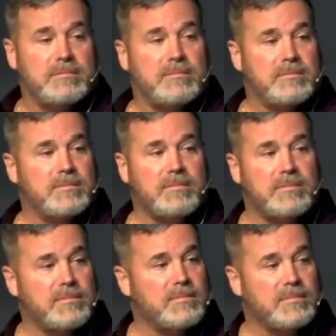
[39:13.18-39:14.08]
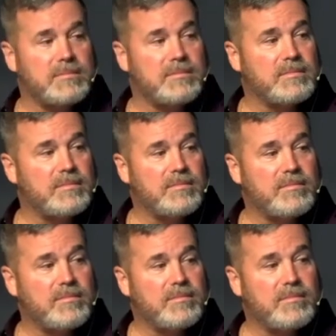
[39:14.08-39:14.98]

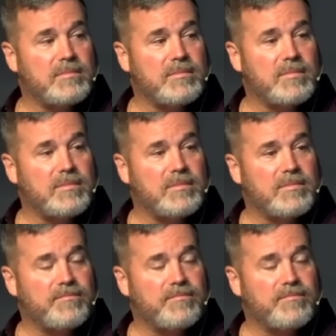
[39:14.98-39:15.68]
(silence)